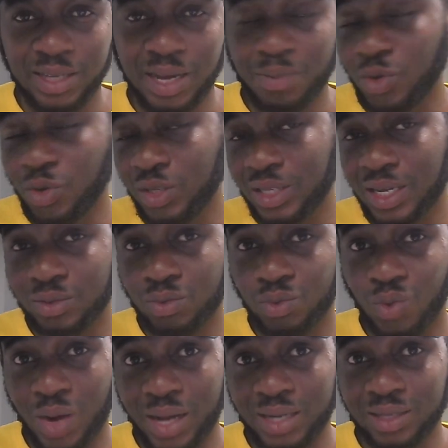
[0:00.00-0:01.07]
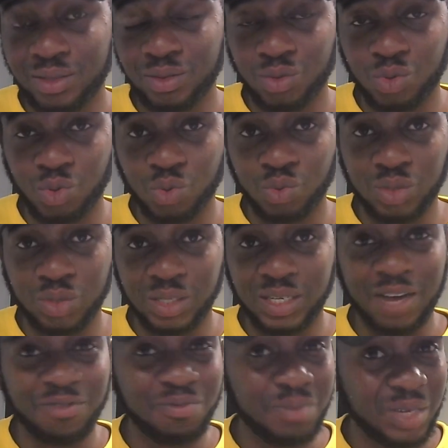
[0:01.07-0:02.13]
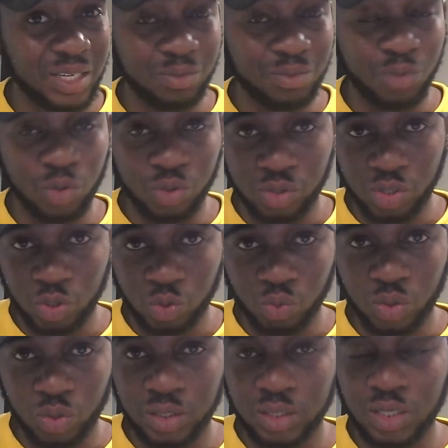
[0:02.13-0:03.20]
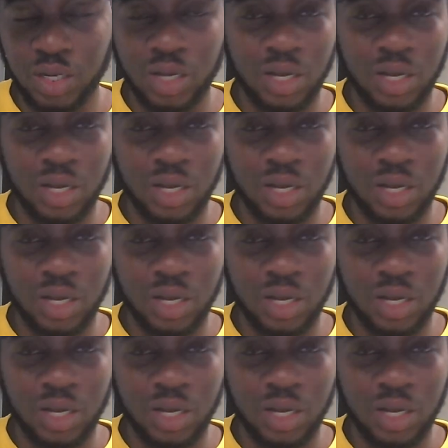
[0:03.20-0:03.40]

There are more than 1, 2, 3 I've made, but this one,